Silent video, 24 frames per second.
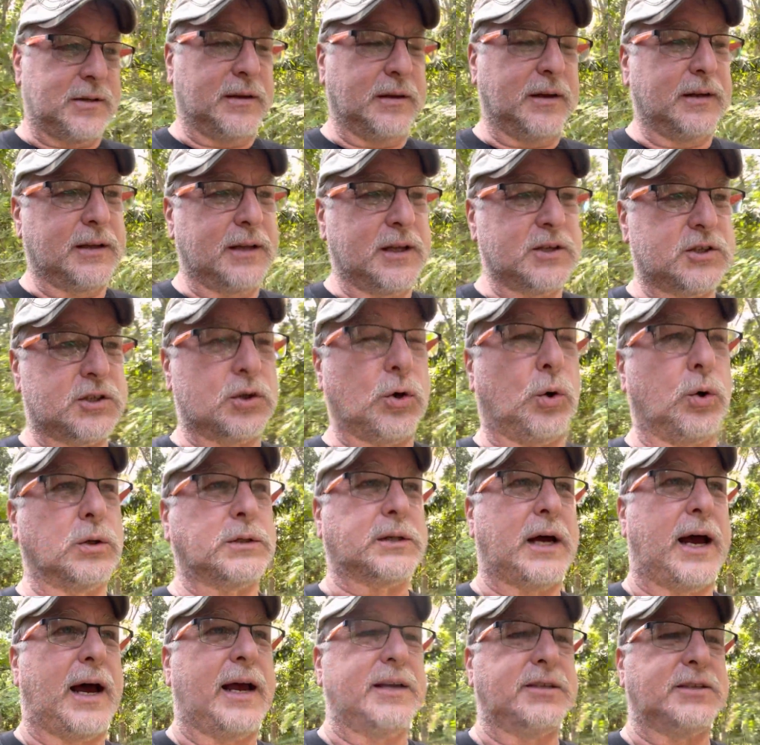there's soul
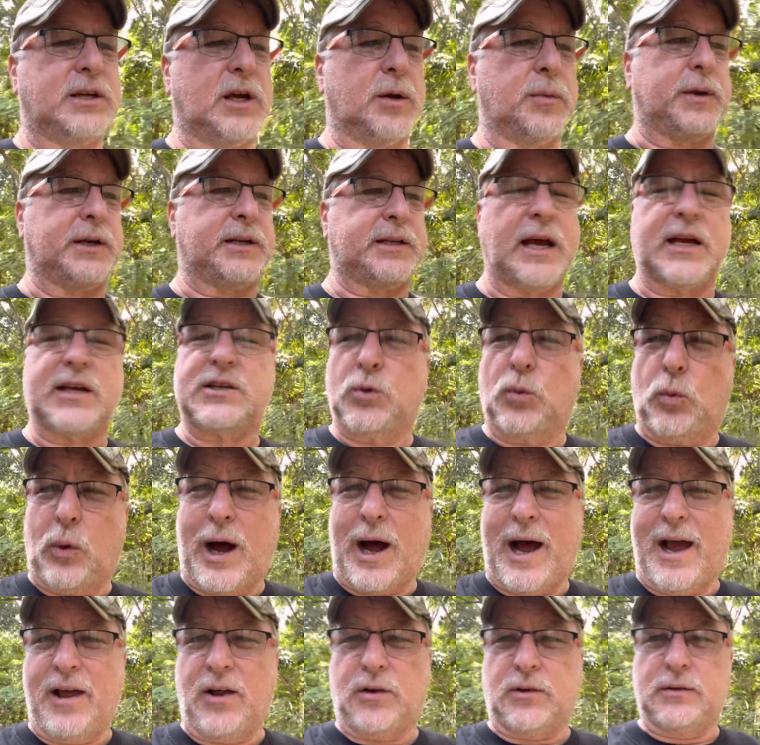ties there, but it takes a
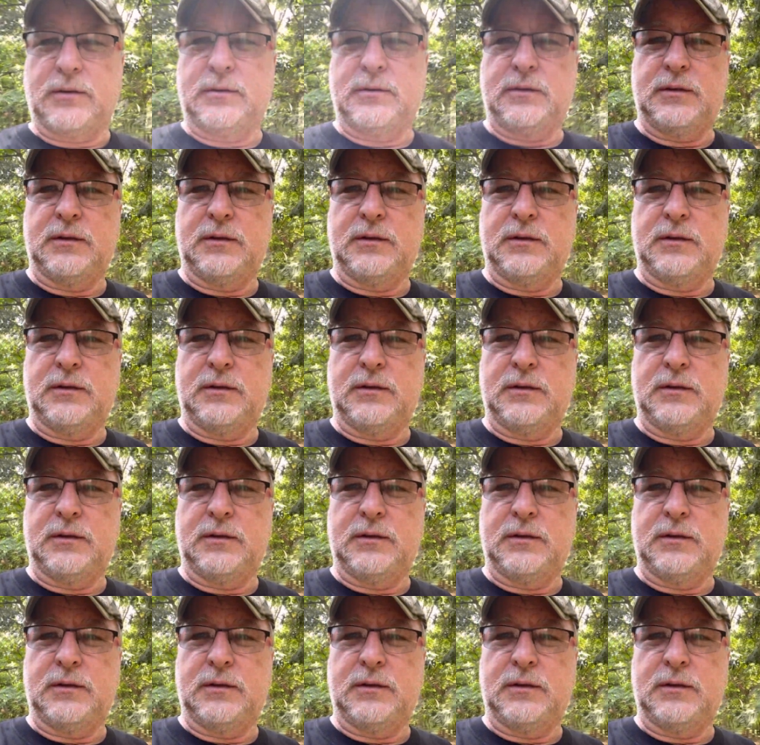while.